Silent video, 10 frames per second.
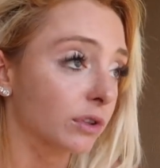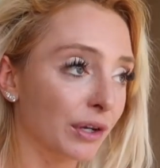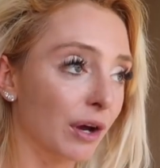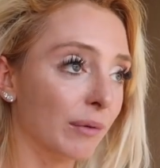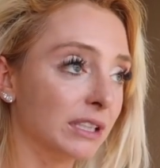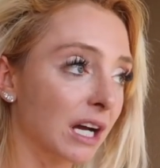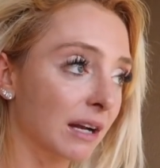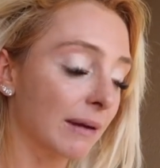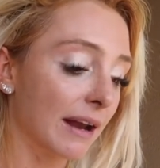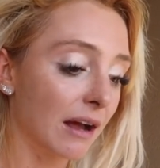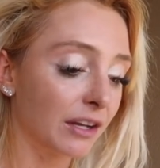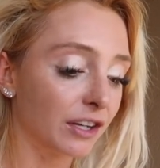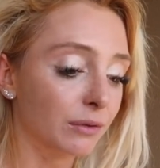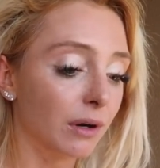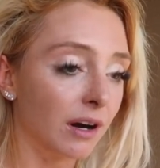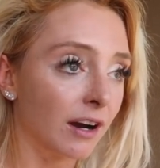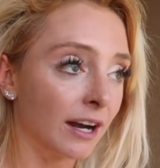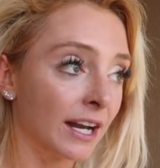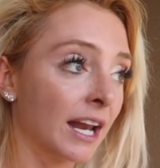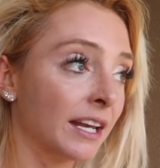You know, we talk about how you are
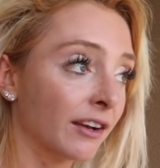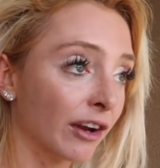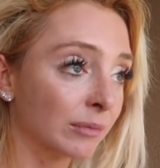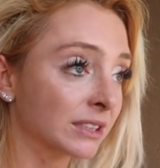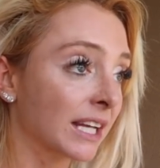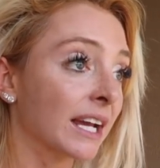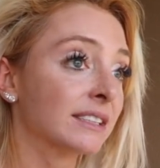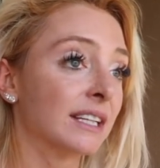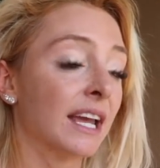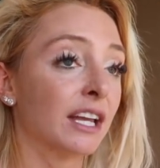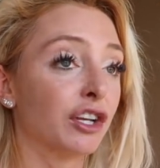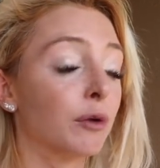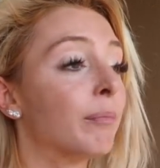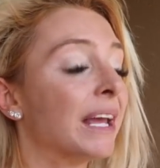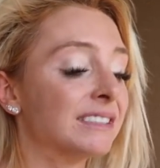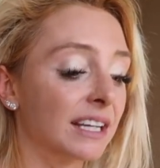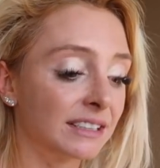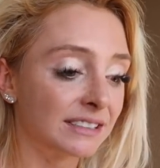an Enneagram 6 and your basic